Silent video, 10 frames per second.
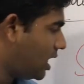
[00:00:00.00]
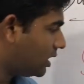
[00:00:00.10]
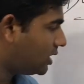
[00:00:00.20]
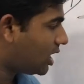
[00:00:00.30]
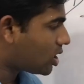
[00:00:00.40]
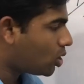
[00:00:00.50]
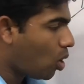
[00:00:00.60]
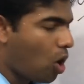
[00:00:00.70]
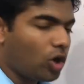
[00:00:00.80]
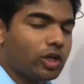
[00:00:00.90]
there are a
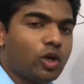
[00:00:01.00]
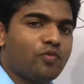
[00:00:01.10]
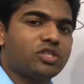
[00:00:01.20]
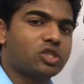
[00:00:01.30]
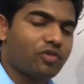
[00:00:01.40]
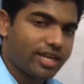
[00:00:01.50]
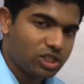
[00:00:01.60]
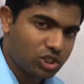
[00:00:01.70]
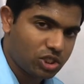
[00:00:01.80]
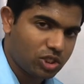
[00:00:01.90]
lot of
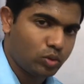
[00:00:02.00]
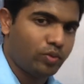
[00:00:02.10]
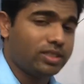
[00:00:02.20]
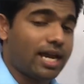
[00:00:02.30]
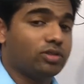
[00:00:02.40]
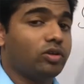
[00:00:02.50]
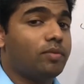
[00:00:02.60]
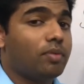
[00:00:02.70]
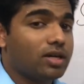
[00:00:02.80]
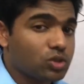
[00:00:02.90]
structures which actually
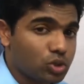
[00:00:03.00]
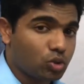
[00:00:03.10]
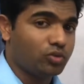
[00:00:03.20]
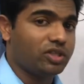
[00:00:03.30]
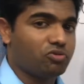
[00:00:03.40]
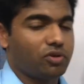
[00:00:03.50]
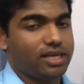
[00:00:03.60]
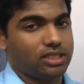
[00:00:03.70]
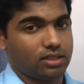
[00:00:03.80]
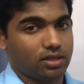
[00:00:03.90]
passes through the
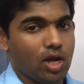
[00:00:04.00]
region,